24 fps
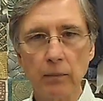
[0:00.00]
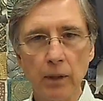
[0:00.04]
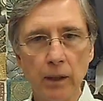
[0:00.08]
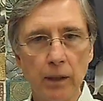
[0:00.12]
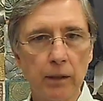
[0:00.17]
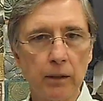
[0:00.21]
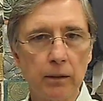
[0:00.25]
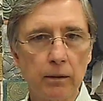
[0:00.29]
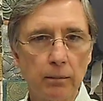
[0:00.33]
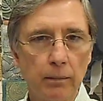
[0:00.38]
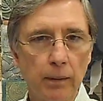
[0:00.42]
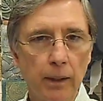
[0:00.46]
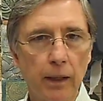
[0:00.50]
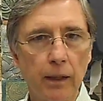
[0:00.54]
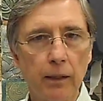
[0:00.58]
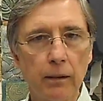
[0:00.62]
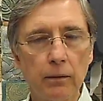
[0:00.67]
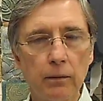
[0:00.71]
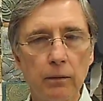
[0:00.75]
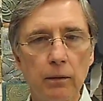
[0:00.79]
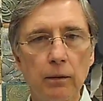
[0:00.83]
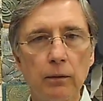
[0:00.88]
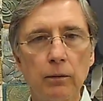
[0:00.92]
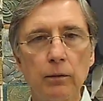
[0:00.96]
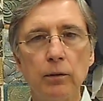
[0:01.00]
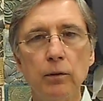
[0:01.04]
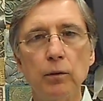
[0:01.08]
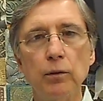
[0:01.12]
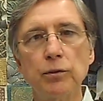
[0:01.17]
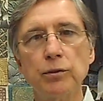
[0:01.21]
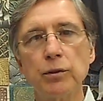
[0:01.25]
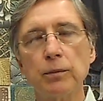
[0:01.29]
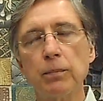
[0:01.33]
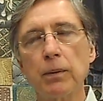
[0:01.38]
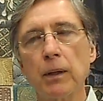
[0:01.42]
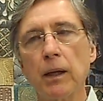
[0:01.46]
money to buy new
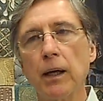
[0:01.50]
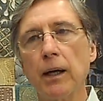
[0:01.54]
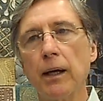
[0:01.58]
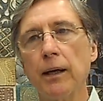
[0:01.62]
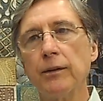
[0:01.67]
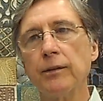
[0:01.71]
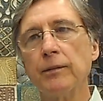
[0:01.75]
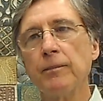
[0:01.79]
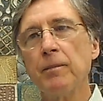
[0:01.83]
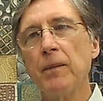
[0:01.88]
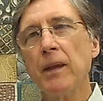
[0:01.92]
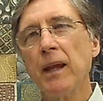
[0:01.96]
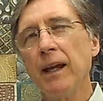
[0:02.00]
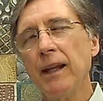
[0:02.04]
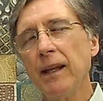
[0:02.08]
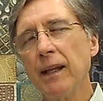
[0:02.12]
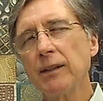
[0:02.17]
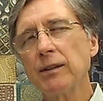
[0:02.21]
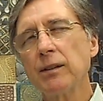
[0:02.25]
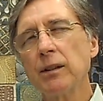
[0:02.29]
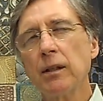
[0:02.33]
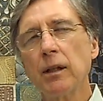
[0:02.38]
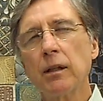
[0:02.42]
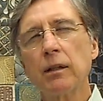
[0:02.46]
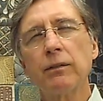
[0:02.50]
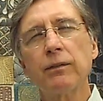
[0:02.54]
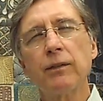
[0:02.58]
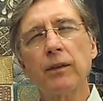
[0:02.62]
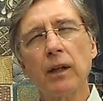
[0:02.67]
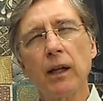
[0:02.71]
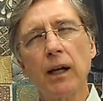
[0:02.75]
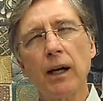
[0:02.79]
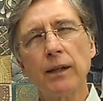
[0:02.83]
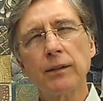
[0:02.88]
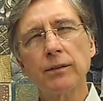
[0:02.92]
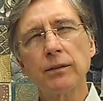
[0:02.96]
supplies. And that's another
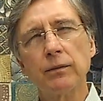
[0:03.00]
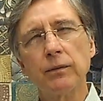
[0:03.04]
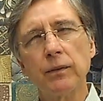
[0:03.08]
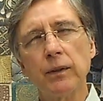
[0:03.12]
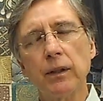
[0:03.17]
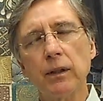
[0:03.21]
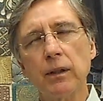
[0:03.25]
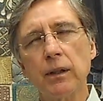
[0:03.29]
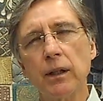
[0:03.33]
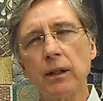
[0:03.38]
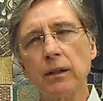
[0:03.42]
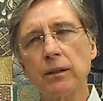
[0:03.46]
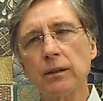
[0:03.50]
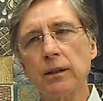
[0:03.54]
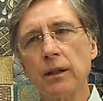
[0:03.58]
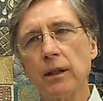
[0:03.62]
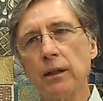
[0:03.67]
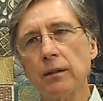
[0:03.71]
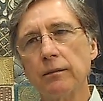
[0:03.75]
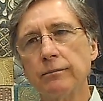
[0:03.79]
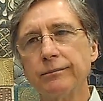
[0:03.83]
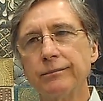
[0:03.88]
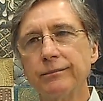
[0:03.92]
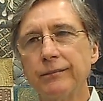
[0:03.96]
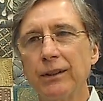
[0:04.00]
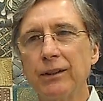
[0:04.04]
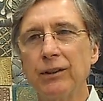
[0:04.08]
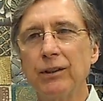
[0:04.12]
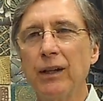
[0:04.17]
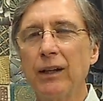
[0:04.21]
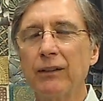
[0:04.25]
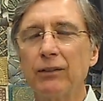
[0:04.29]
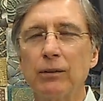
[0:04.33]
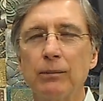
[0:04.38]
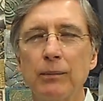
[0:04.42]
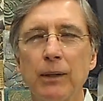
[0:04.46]
philosophy that, and you
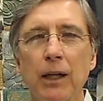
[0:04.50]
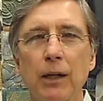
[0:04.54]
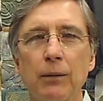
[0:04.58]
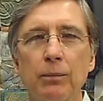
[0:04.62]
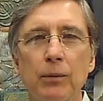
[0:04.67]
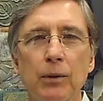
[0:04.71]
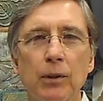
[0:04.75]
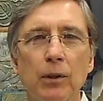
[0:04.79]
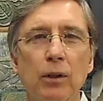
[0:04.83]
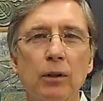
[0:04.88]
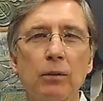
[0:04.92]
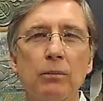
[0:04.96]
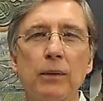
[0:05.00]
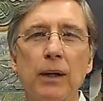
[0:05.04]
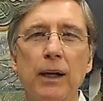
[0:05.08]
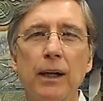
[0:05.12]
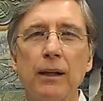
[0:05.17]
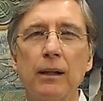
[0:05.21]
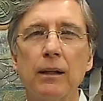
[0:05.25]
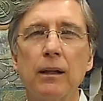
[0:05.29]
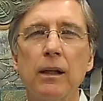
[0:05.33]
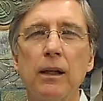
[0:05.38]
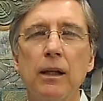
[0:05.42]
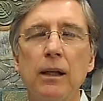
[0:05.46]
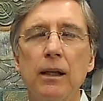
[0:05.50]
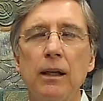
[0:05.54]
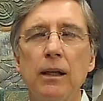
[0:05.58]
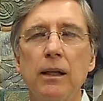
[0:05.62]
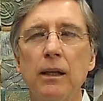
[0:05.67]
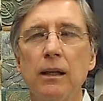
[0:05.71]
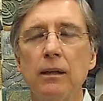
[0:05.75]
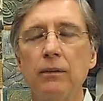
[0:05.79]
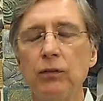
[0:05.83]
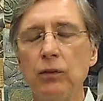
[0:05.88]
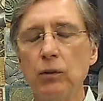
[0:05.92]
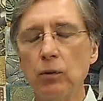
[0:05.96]
have to make up your own mind
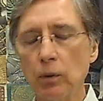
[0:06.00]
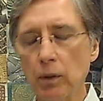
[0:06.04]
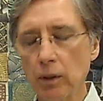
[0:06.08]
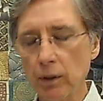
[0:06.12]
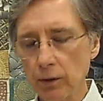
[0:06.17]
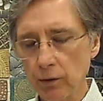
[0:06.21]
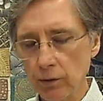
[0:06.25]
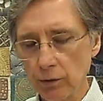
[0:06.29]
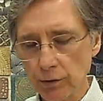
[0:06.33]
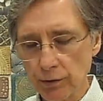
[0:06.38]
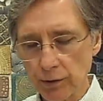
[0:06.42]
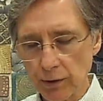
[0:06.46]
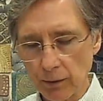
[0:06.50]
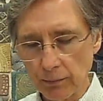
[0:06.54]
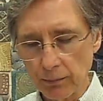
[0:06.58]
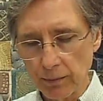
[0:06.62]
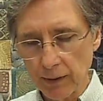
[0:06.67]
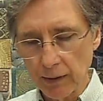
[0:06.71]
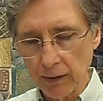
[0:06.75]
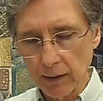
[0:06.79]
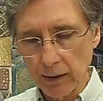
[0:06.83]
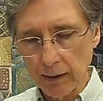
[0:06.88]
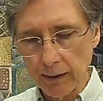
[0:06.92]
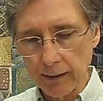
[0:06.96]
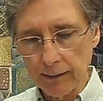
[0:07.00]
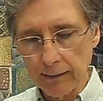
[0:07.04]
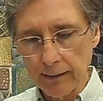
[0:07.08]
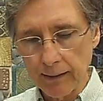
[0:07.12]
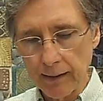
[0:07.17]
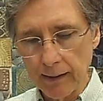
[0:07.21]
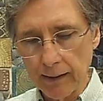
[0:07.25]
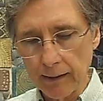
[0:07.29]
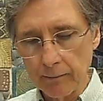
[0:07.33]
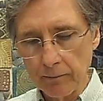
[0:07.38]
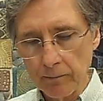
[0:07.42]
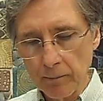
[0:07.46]
if you want to do something like
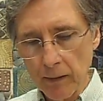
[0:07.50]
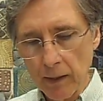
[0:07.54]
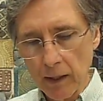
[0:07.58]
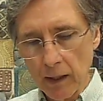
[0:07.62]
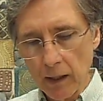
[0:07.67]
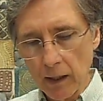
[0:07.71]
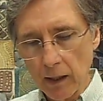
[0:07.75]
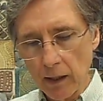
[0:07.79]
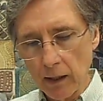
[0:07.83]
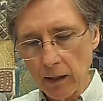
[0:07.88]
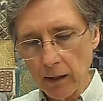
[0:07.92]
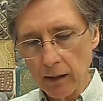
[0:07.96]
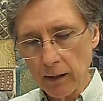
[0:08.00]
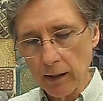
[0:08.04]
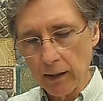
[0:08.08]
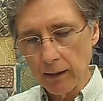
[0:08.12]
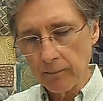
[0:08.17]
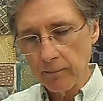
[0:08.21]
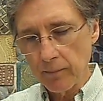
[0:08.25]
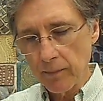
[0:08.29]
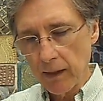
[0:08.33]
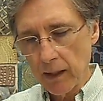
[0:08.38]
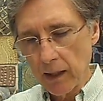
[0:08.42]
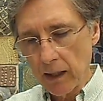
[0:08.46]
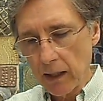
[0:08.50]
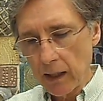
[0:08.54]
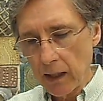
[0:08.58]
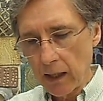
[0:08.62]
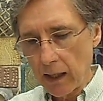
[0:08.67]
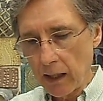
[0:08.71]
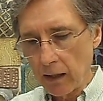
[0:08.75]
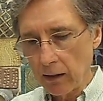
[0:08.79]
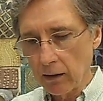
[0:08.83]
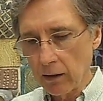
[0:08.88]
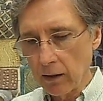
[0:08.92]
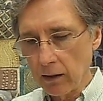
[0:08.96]
that.
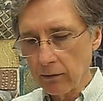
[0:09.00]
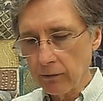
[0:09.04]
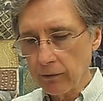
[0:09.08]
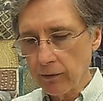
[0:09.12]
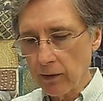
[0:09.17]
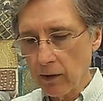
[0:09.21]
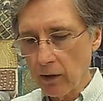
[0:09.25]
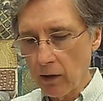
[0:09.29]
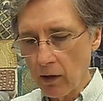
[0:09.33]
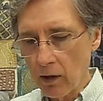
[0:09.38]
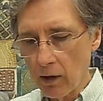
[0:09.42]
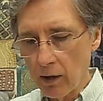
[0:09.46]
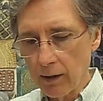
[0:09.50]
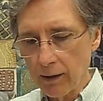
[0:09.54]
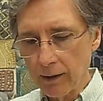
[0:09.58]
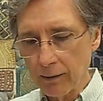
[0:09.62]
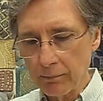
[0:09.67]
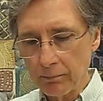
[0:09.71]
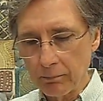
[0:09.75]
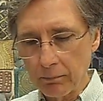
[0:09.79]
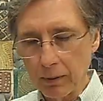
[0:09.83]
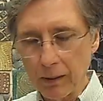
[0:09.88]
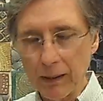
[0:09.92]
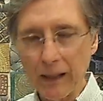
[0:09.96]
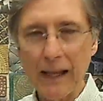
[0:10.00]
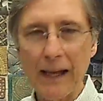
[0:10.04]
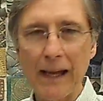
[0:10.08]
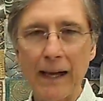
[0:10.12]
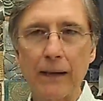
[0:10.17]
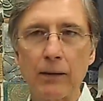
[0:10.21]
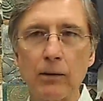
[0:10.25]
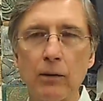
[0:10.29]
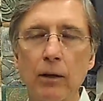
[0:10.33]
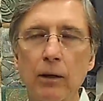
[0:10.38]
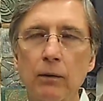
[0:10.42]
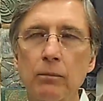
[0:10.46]
I love Hardin
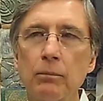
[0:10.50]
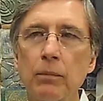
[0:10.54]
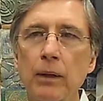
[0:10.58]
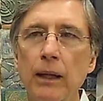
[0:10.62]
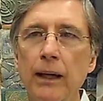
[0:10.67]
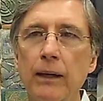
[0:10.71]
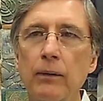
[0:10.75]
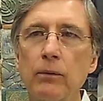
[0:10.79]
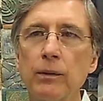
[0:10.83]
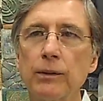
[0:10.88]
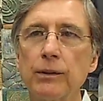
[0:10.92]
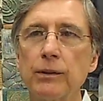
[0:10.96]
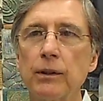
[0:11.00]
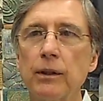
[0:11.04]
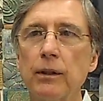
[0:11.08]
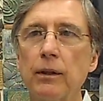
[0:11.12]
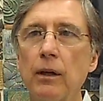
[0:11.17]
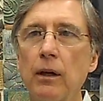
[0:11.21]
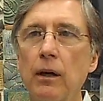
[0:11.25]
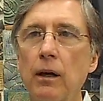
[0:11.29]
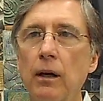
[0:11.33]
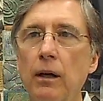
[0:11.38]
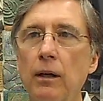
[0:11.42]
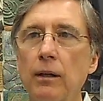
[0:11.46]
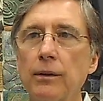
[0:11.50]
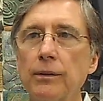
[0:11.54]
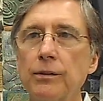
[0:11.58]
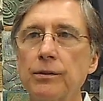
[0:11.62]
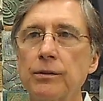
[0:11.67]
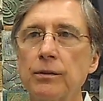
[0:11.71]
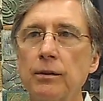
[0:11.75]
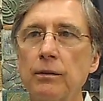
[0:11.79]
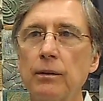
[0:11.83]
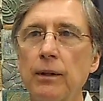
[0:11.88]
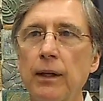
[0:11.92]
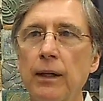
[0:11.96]
Black. Hardin Black was a
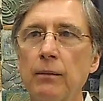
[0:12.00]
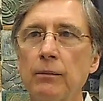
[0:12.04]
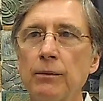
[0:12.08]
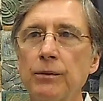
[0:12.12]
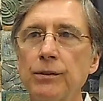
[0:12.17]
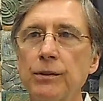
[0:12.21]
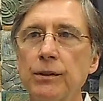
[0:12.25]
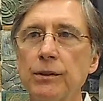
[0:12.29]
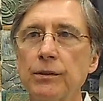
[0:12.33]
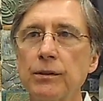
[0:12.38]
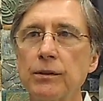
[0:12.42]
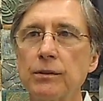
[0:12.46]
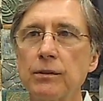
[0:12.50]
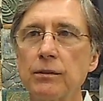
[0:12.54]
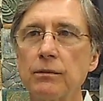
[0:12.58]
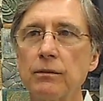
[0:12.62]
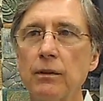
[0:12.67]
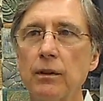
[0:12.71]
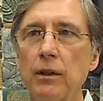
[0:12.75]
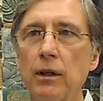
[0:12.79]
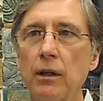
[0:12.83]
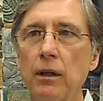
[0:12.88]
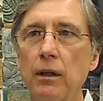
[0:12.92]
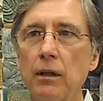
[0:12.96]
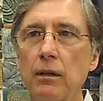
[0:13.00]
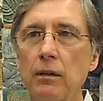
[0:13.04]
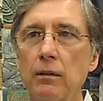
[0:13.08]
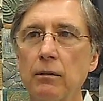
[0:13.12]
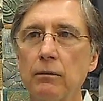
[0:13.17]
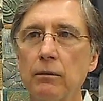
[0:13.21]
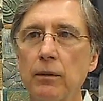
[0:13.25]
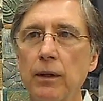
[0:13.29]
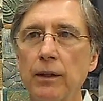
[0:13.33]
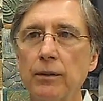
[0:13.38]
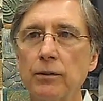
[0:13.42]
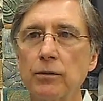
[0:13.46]
ceramicist
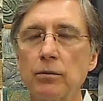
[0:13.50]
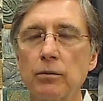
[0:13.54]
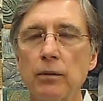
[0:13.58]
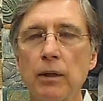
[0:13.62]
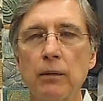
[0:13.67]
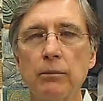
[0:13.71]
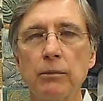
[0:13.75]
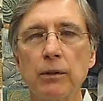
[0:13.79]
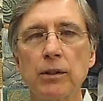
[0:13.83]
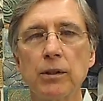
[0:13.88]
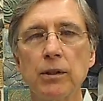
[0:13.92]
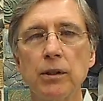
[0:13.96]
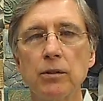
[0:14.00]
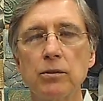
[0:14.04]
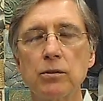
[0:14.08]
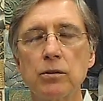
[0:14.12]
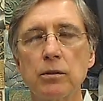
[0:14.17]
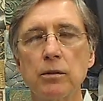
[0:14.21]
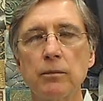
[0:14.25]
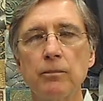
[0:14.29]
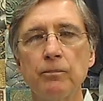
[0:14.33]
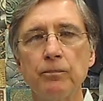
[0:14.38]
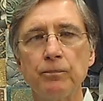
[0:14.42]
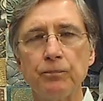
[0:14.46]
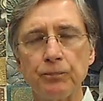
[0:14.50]
and ceramic teacher